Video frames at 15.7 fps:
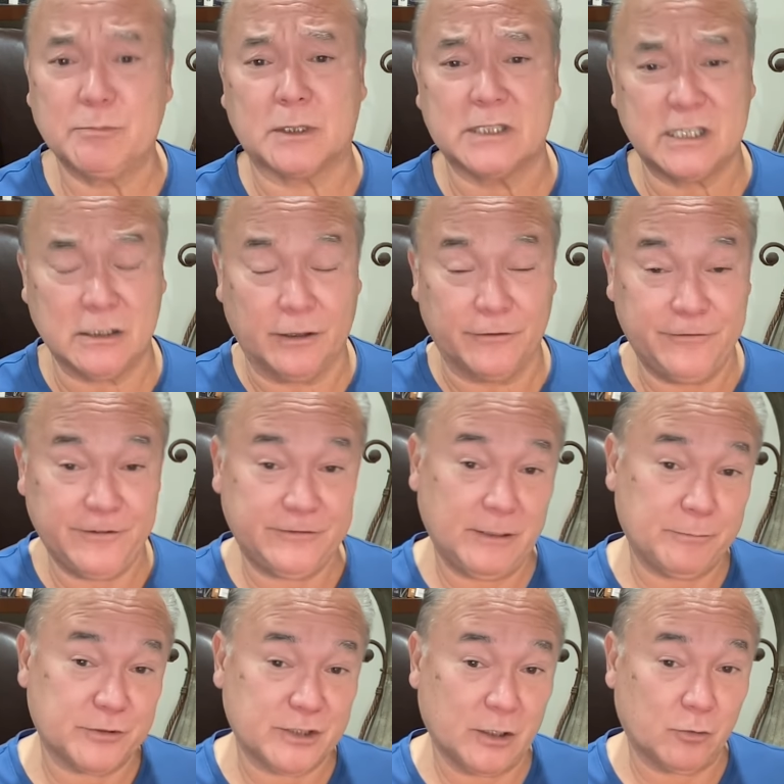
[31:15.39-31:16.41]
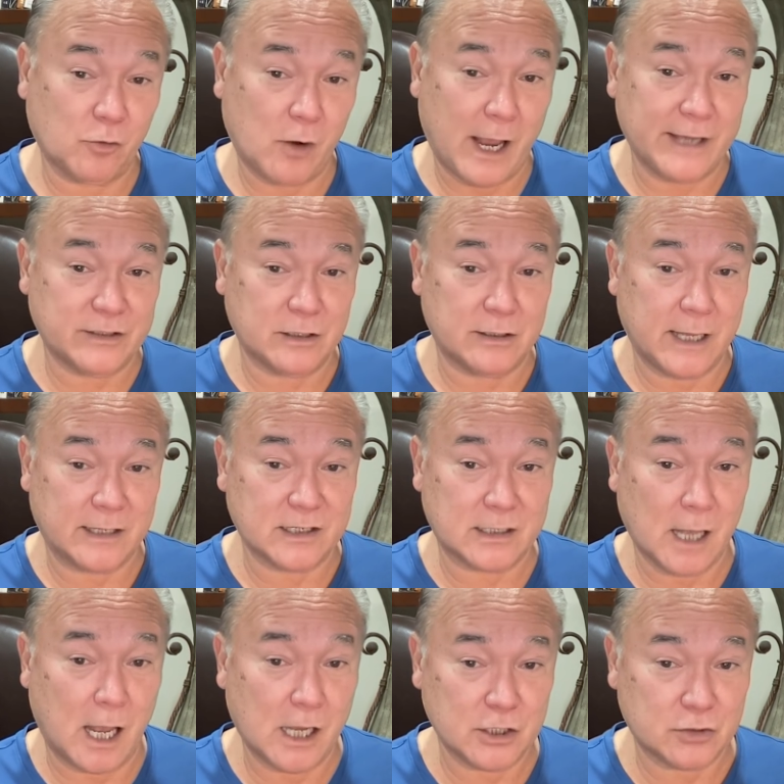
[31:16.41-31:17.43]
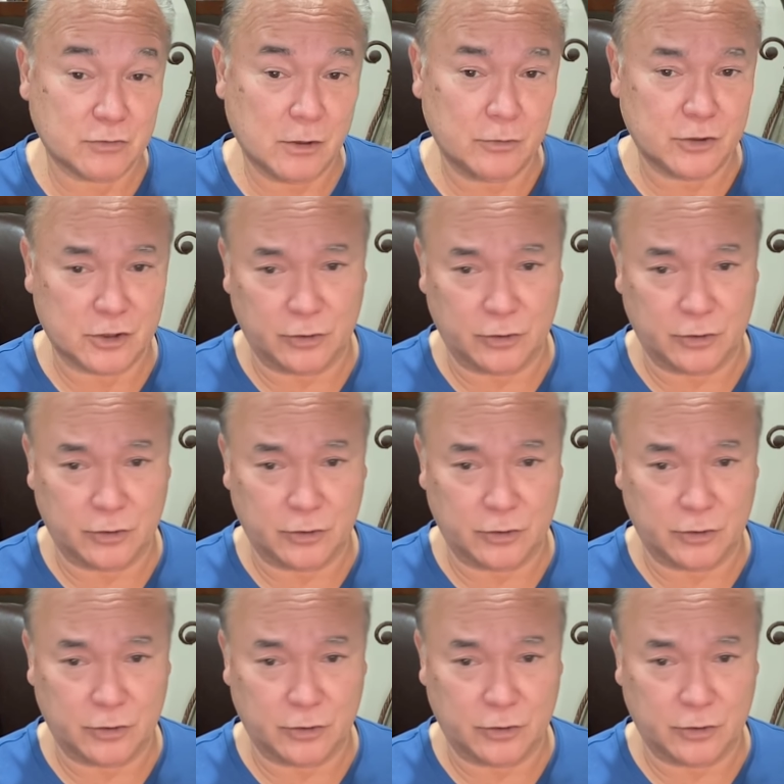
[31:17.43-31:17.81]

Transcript: but it's still a 50% rise in testosterone.